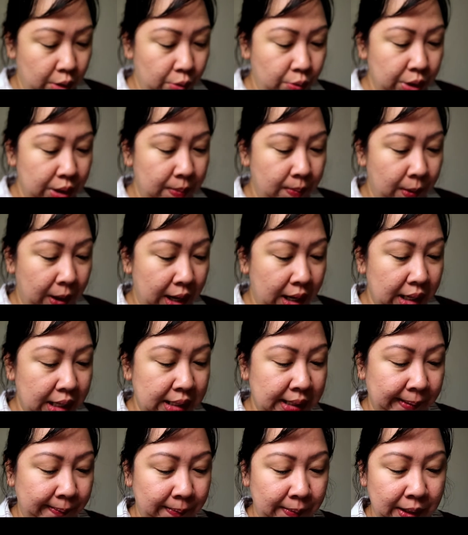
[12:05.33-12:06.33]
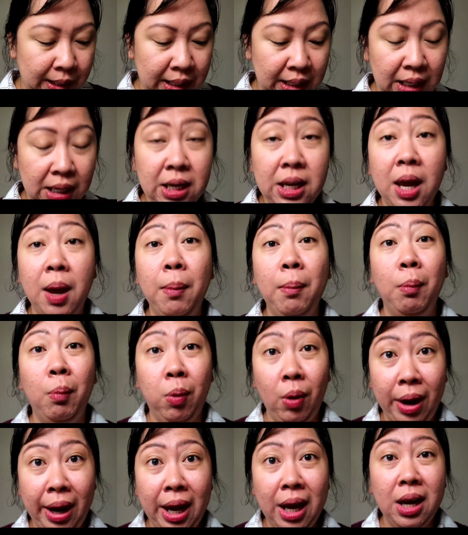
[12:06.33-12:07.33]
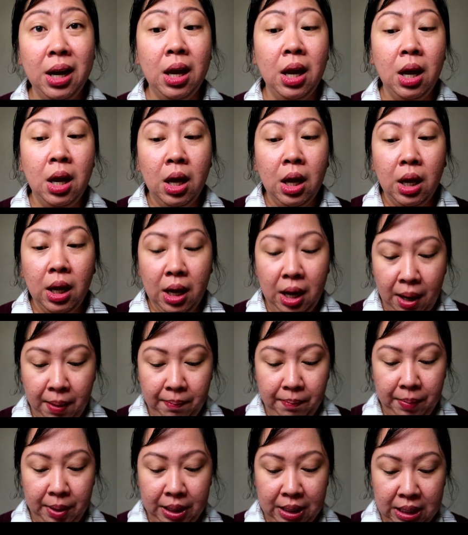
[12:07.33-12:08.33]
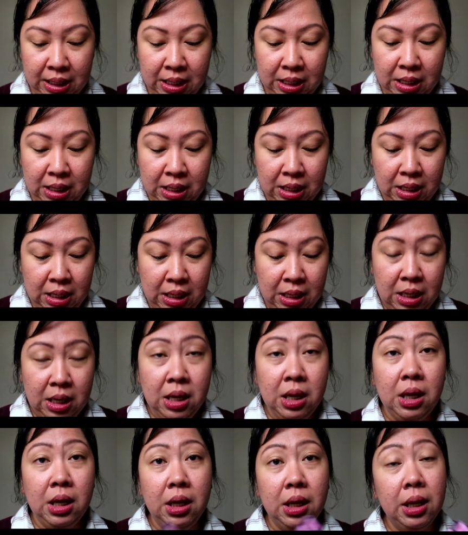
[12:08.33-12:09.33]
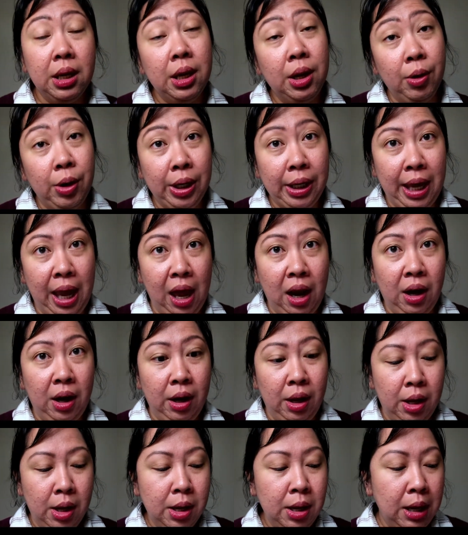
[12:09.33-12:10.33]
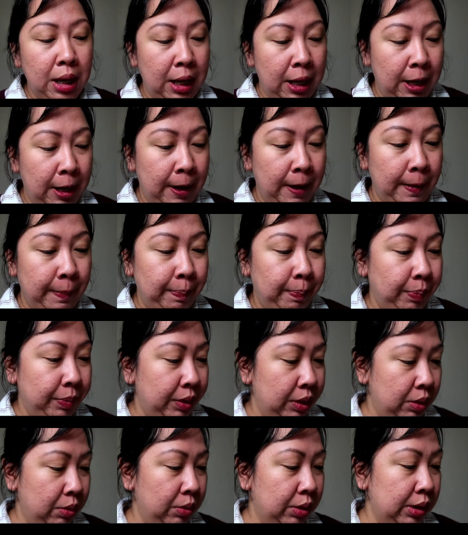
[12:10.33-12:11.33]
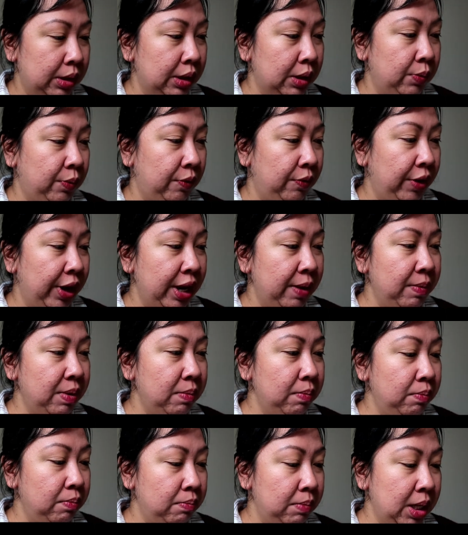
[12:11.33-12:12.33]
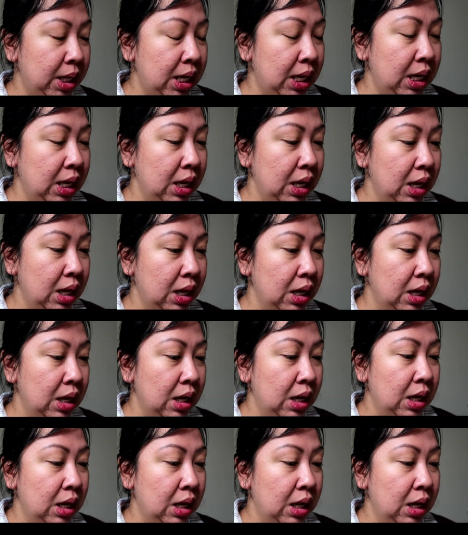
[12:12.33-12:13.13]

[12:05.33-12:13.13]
a Korean brand. It's a Canadian brand company here in Canada. What's this one? Vitamin B.